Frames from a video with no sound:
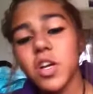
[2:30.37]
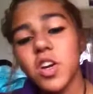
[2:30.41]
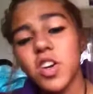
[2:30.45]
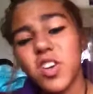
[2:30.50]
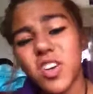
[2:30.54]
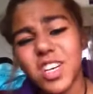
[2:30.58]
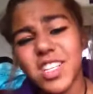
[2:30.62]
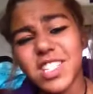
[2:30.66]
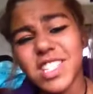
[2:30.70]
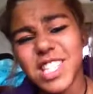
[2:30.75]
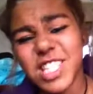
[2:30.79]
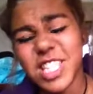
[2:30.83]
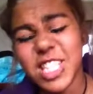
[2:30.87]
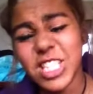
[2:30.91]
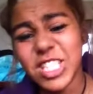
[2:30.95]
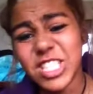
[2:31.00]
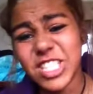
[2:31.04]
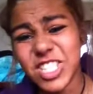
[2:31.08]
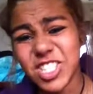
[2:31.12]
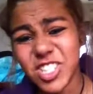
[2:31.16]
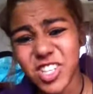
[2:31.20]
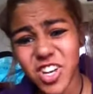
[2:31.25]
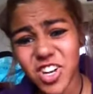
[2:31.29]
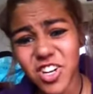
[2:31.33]
I suggest
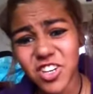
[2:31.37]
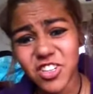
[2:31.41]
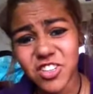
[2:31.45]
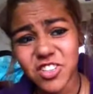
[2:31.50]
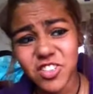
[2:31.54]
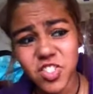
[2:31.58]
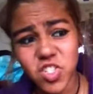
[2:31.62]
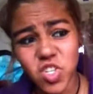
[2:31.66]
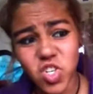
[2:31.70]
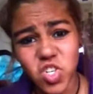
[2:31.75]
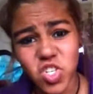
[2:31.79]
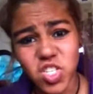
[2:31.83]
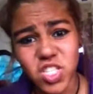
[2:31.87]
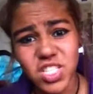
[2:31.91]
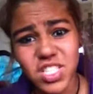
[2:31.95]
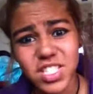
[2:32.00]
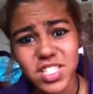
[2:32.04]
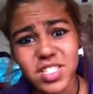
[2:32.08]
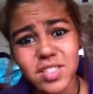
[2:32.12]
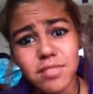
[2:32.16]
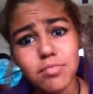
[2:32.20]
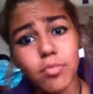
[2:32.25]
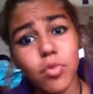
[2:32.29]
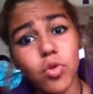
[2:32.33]
you go to the
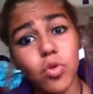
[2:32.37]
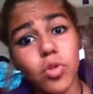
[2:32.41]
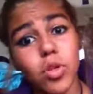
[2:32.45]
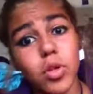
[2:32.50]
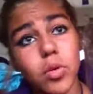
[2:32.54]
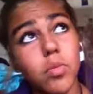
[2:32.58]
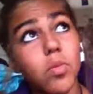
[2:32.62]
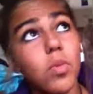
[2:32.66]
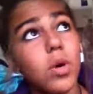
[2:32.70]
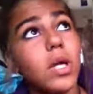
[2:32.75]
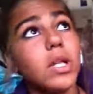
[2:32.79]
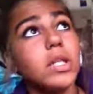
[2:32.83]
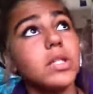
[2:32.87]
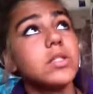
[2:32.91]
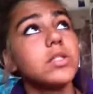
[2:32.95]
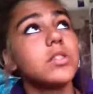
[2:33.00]
doctors more than once.